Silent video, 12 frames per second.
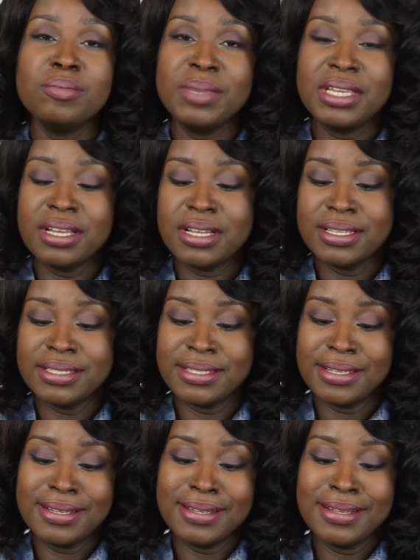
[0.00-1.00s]
because
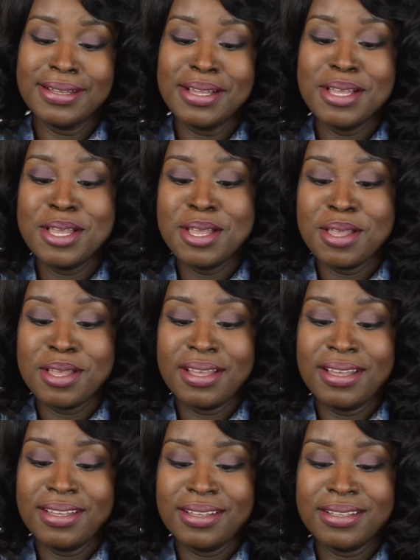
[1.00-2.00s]

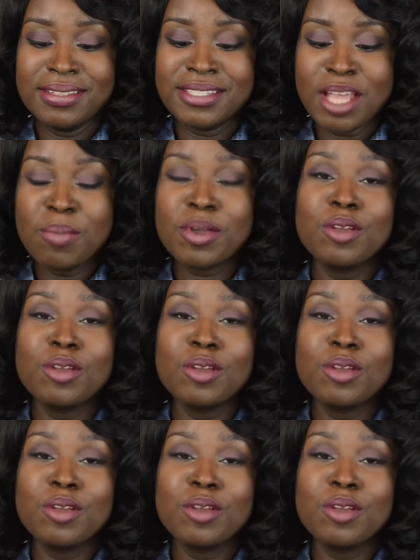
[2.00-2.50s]
some